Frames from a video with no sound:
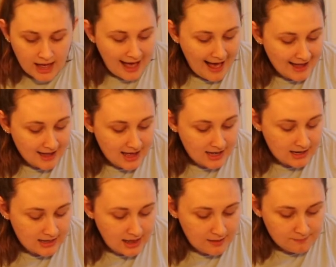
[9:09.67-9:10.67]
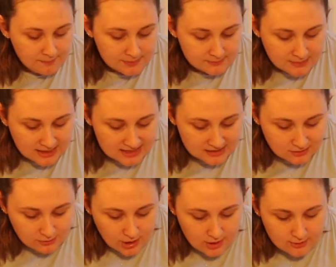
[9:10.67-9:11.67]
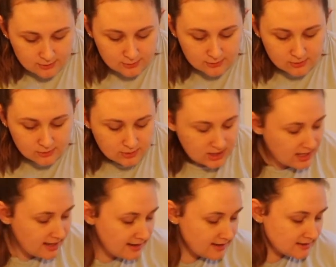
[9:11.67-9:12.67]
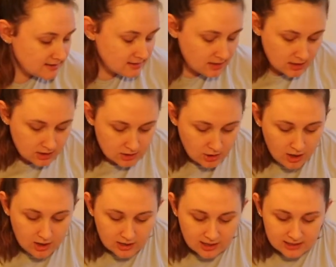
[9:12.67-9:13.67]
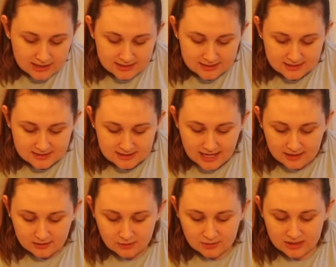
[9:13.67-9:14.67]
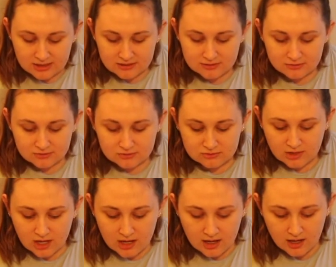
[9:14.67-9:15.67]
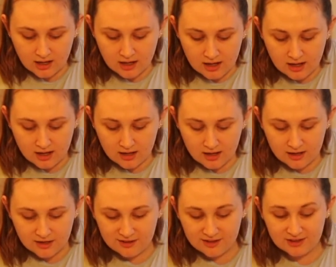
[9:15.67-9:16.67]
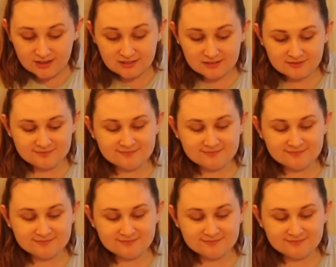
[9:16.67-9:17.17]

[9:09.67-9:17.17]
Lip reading: I got a lump in my throat 'cause you're gonna sing the words wrong.